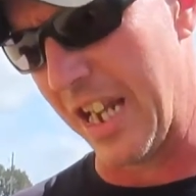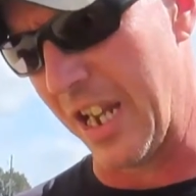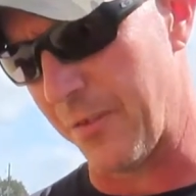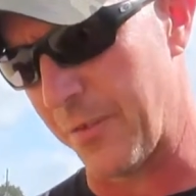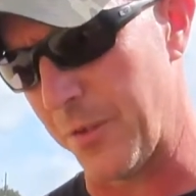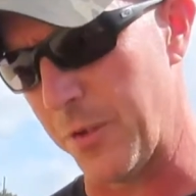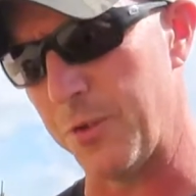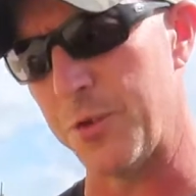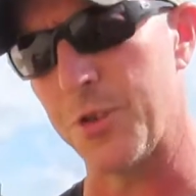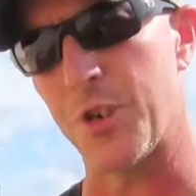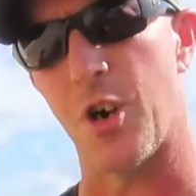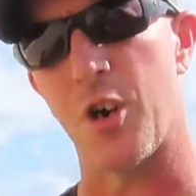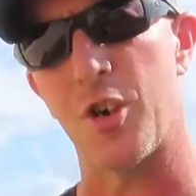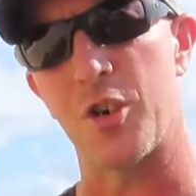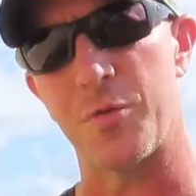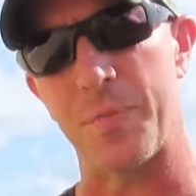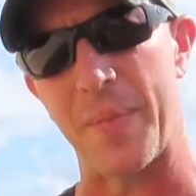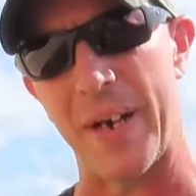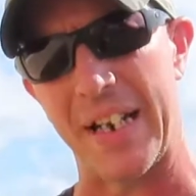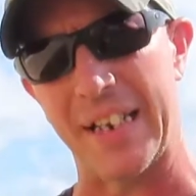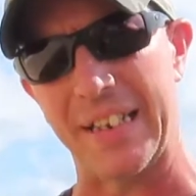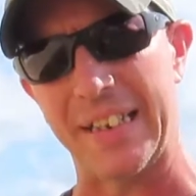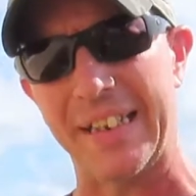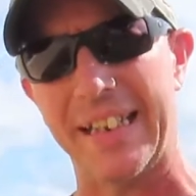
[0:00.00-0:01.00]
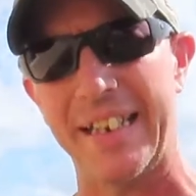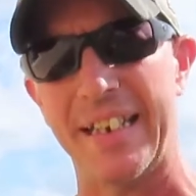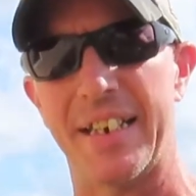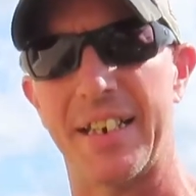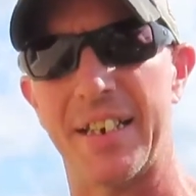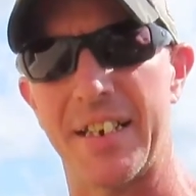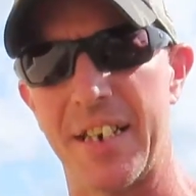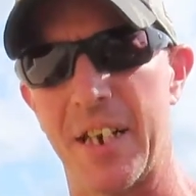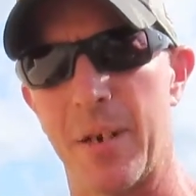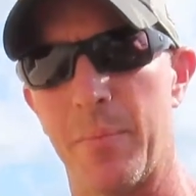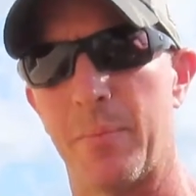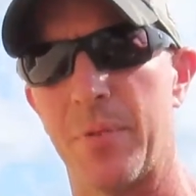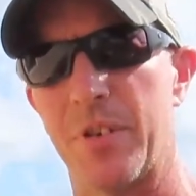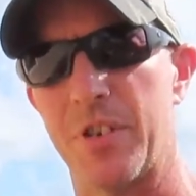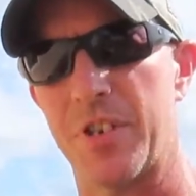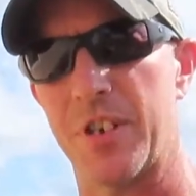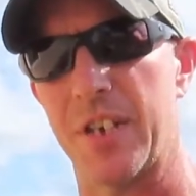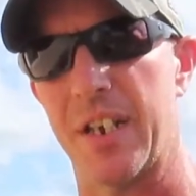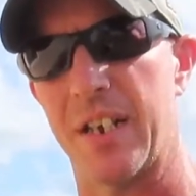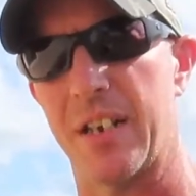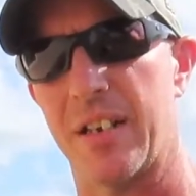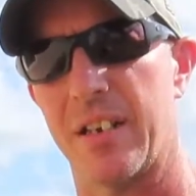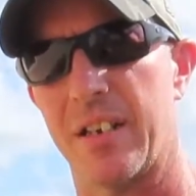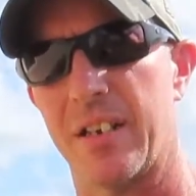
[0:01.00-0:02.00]
if you charge them at least
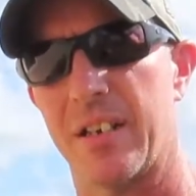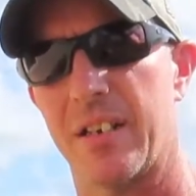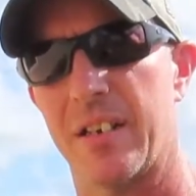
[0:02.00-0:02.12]
10%